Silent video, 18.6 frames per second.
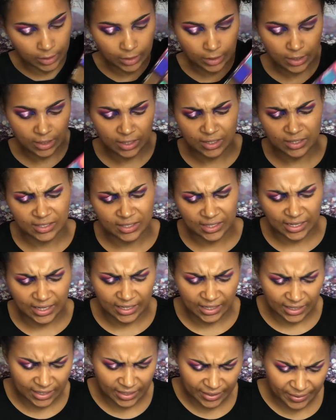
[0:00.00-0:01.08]
It is
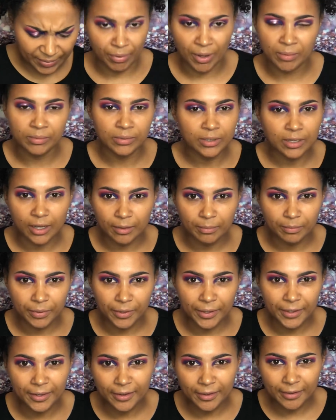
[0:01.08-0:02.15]
like bubblegum
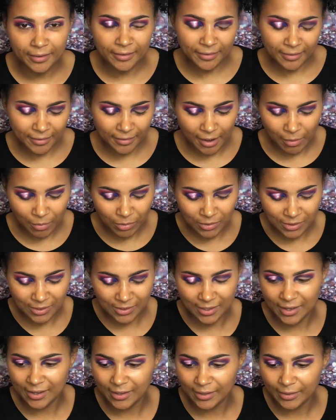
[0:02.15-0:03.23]
pink, I would
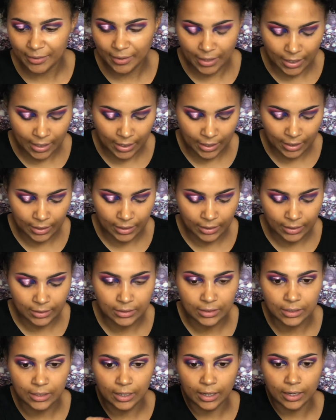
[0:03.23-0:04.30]
say,
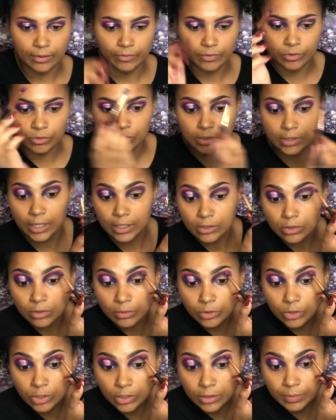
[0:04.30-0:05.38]
and yeah, I've used that
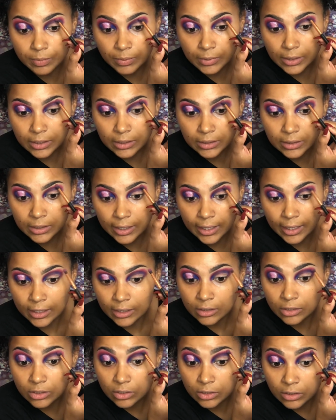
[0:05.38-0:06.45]
to just blend the
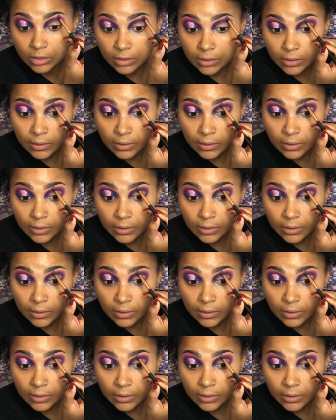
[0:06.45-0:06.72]
edge.